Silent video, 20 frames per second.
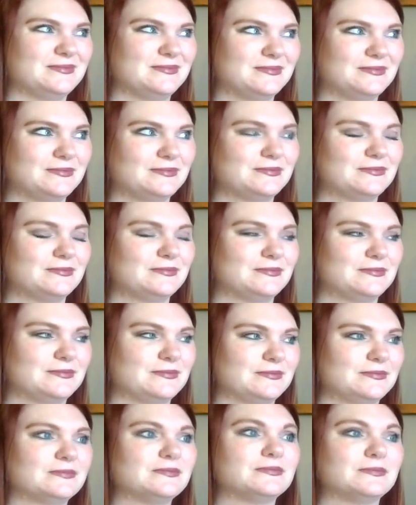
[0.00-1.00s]

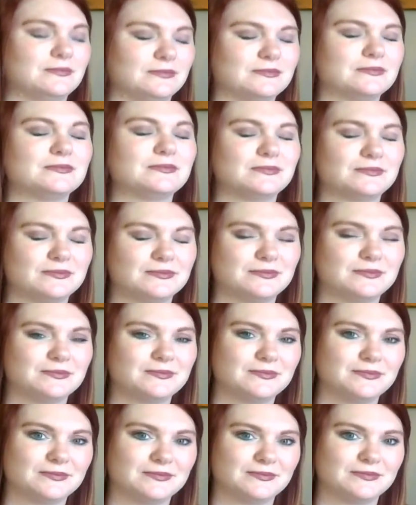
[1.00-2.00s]

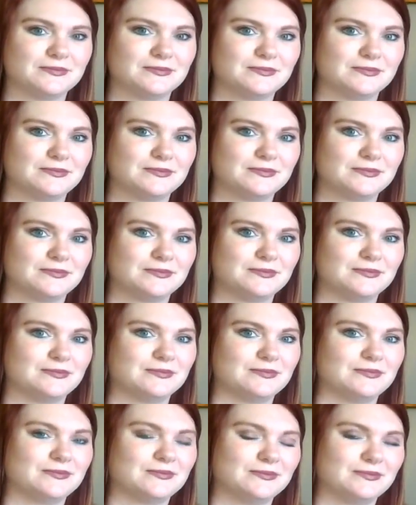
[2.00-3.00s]

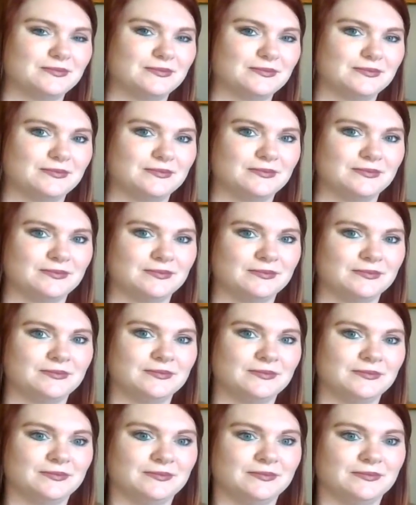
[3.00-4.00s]

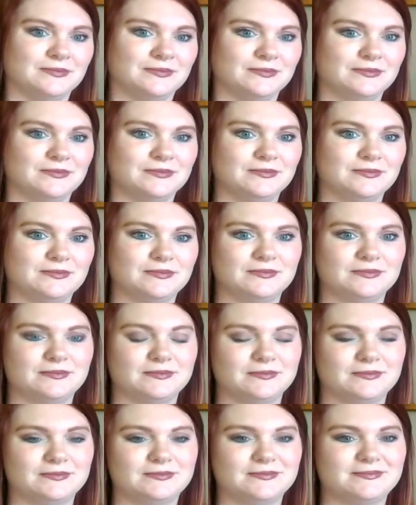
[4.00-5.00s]

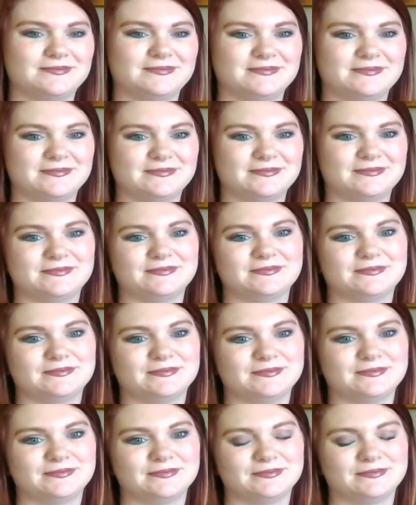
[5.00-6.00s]

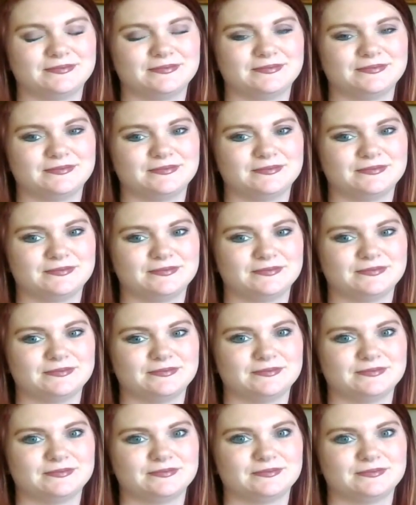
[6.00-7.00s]

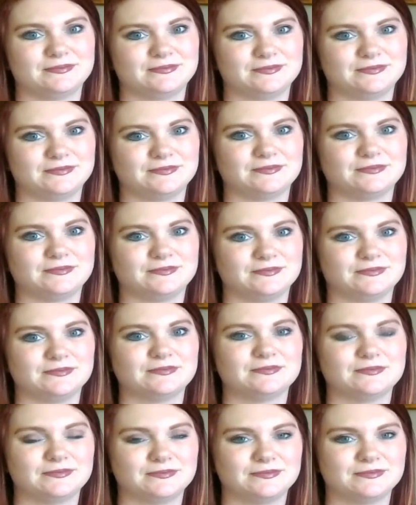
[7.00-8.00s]
No words are spoken by the person on screen.